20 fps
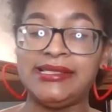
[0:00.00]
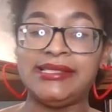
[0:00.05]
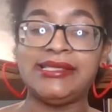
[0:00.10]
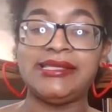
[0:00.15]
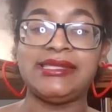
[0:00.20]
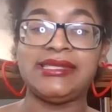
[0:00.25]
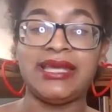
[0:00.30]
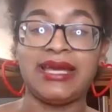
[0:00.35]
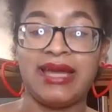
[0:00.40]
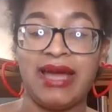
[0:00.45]

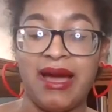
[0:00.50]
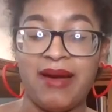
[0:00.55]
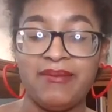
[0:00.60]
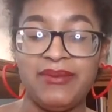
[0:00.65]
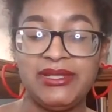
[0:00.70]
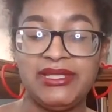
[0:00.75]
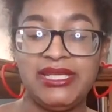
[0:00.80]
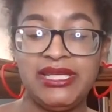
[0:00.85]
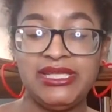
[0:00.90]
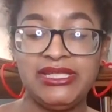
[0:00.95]
the
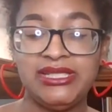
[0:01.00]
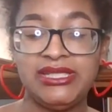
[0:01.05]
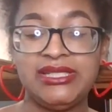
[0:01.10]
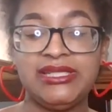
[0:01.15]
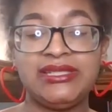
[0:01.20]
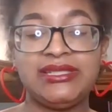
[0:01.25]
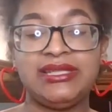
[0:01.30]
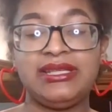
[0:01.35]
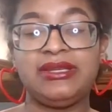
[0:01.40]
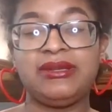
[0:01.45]
competition
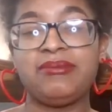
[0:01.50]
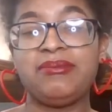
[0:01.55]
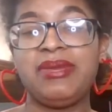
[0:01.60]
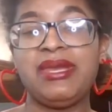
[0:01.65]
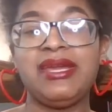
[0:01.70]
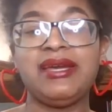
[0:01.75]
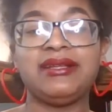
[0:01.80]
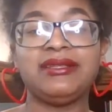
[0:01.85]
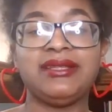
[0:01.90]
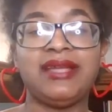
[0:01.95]
is going to
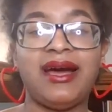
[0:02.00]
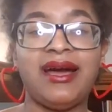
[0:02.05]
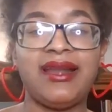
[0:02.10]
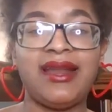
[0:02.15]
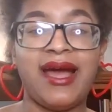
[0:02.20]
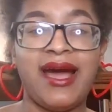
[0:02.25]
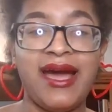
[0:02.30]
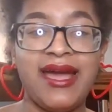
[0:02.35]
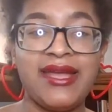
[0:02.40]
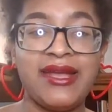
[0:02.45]
be a lot
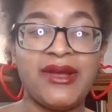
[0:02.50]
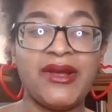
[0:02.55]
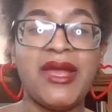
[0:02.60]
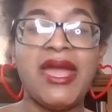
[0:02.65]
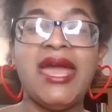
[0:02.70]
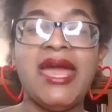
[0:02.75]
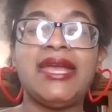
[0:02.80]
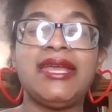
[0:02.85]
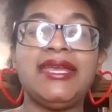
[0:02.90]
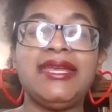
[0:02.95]
higher.
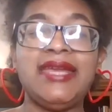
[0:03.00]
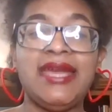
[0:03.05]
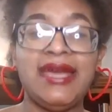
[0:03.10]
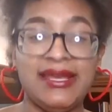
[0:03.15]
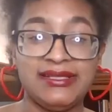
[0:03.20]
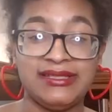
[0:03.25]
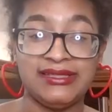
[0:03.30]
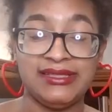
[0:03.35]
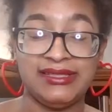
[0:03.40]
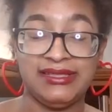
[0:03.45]

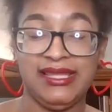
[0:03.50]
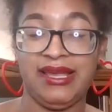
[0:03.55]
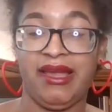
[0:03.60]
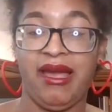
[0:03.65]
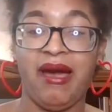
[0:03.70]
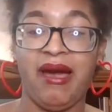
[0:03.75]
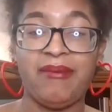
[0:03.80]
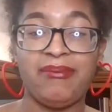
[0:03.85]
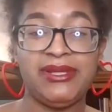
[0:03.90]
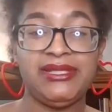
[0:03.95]
Yes, the
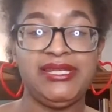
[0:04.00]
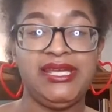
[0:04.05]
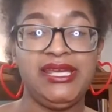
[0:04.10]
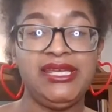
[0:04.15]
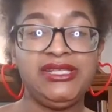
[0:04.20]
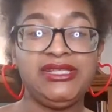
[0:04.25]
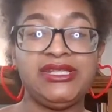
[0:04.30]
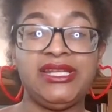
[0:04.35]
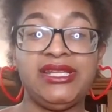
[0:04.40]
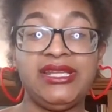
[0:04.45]

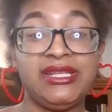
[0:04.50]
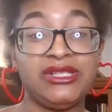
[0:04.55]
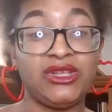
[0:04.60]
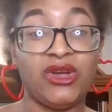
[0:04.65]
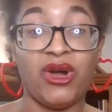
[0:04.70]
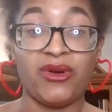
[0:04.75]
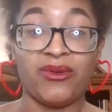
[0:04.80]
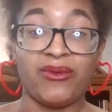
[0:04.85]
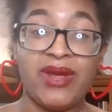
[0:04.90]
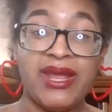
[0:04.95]
competition is
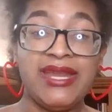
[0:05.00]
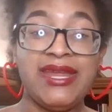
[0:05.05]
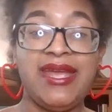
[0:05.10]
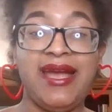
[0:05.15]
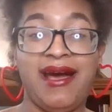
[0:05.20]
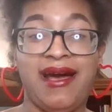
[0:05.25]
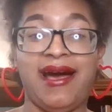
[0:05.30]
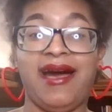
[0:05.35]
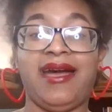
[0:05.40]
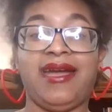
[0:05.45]
already
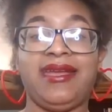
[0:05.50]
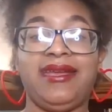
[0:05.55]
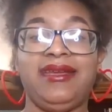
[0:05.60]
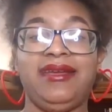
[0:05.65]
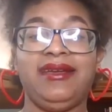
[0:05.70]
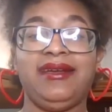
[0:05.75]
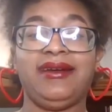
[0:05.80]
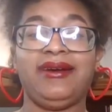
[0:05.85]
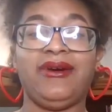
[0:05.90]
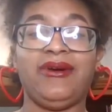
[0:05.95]
high
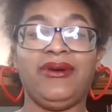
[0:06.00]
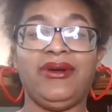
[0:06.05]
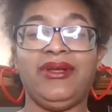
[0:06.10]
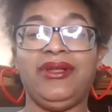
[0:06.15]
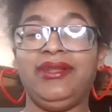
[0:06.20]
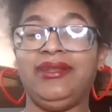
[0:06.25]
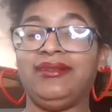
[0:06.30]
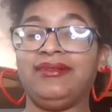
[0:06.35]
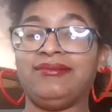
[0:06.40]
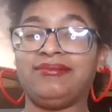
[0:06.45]

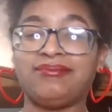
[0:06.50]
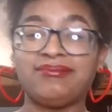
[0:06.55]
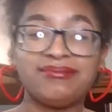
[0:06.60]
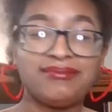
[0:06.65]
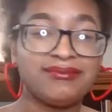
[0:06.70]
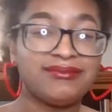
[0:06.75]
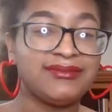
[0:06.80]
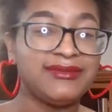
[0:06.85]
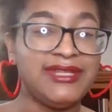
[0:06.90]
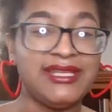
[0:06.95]
on
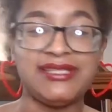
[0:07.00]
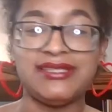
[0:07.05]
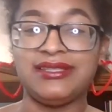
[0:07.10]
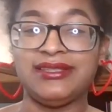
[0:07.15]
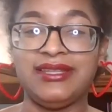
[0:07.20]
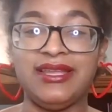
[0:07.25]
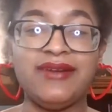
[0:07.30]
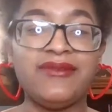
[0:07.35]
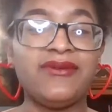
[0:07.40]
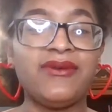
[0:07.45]
this
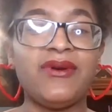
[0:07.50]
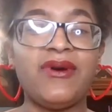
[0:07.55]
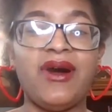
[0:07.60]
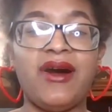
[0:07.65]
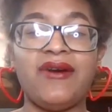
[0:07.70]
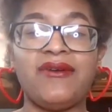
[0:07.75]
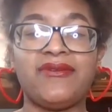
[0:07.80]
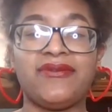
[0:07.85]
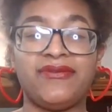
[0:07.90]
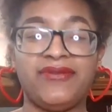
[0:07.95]
level
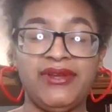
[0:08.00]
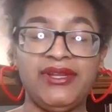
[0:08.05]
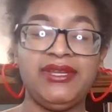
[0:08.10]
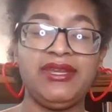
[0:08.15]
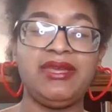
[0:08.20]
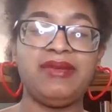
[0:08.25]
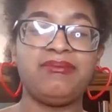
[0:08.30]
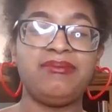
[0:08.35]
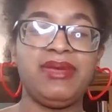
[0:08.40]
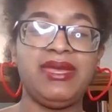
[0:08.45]
of
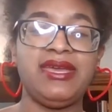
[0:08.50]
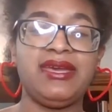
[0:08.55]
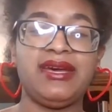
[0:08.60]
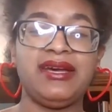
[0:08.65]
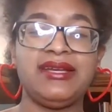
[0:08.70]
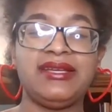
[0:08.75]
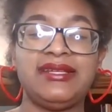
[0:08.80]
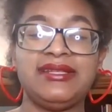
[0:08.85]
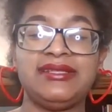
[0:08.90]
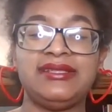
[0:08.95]
funding
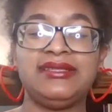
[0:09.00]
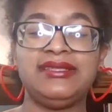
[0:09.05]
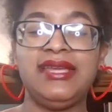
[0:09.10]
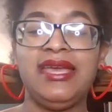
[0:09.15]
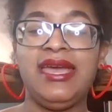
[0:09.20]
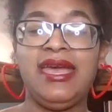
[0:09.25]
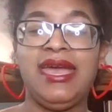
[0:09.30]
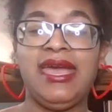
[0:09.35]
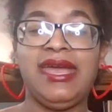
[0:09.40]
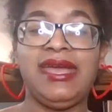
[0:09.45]
because
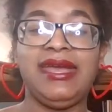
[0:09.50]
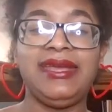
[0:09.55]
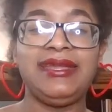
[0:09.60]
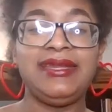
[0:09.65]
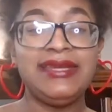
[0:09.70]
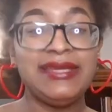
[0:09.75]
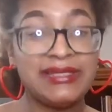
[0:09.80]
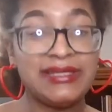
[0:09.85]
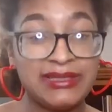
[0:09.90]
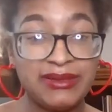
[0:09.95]
it
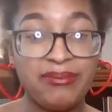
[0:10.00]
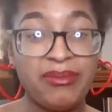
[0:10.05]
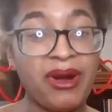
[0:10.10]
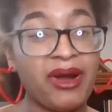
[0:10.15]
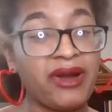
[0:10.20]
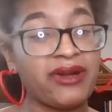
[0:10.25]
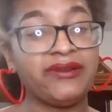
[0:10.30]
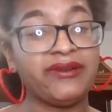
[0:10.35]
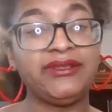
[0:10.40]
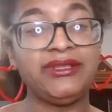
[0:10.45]
is a
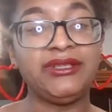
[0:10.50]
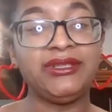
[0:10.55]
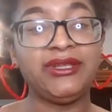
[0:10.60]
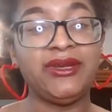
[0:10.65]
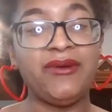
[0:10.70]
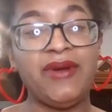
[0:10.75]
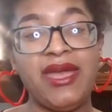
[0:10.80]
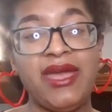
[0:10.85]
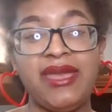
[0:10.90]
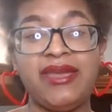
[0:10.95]
part of the
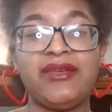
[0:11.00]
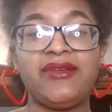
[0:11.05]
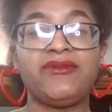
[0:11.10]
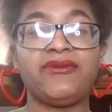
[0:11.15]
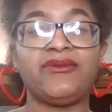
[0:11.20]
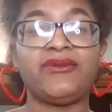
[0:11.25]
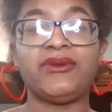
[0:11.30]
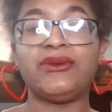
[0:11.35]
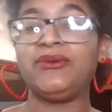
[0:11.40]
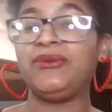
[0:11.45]
low hanging
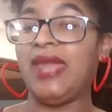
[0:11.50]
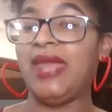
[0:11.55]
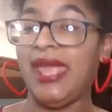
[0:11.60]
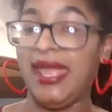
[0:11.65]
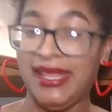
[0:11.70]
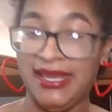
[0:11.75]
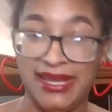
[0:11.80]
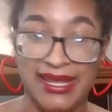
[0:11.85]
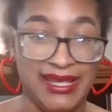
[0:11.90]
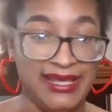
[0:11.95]
fruit.
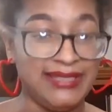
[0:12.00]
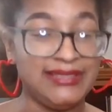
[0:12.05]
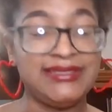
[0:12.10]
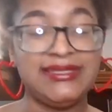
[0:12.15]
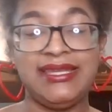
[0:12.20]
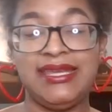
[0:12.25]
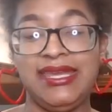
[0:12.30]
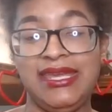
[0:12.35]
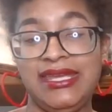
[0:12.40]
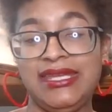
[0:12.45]
It is
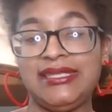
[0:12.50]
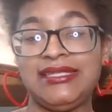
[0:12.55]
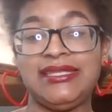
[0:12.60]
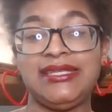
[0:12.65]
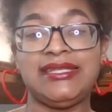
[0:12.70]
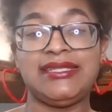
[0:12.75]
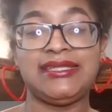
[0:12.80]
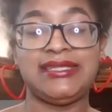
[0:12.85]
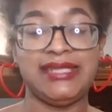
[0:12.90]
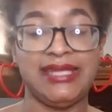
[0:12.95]
the
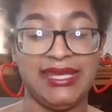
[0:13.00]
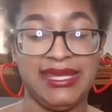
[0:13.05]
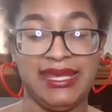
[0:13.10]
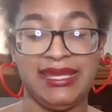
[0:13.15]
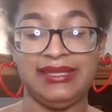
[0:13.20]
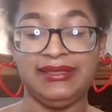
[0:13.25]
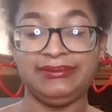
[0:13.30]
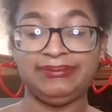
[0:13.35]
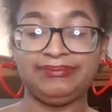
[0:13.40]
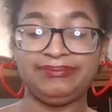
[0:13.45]
easiest to
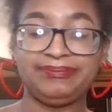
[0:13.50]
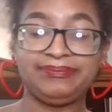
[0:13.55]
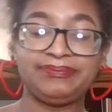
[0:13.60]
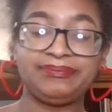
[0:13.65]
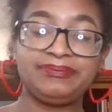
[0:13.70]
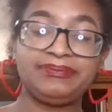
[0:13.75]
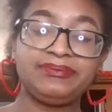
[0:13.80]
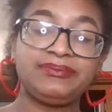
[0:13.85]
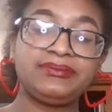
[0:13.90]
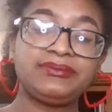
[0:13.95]
get.
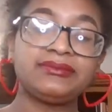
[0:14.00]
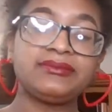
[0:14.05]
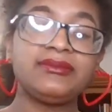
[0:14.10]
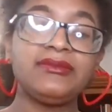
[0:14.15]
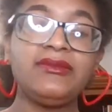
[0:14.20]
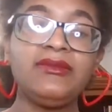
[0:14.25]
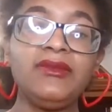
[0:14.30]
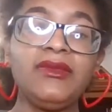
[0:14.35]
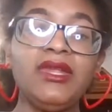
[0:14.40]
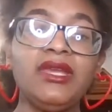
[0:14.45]

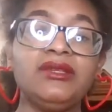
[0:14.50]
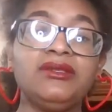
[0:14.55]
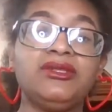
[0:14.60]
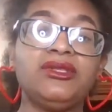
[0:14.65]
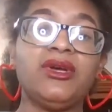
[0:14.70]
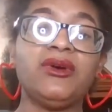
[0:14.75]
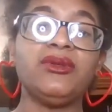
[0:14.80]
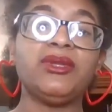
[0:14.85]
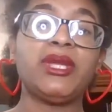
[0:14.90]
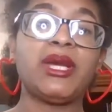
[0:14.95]
So the